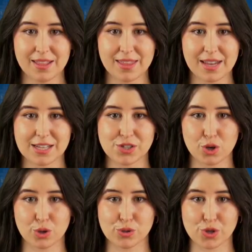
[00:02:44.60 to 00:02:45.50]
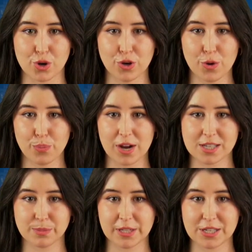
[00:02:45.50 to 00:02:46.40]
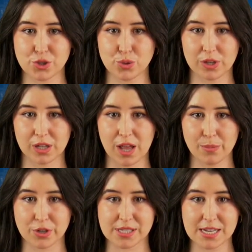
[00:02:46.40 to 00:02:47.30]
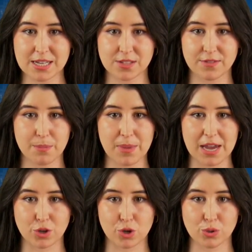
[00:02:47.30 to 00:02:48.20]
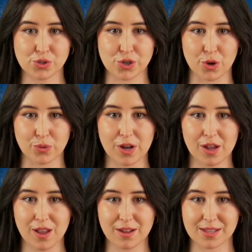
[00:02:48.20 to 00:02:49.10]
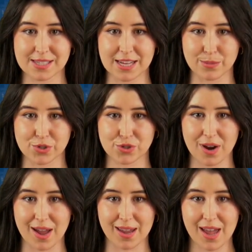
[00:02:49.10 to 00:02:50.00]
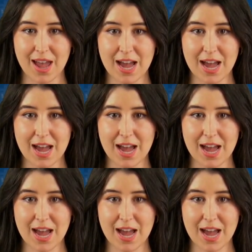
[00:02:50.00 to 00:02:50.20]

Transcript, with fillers: The East Gold Zone, approximately 2 kilometers east of the main gold zone, along the same strike,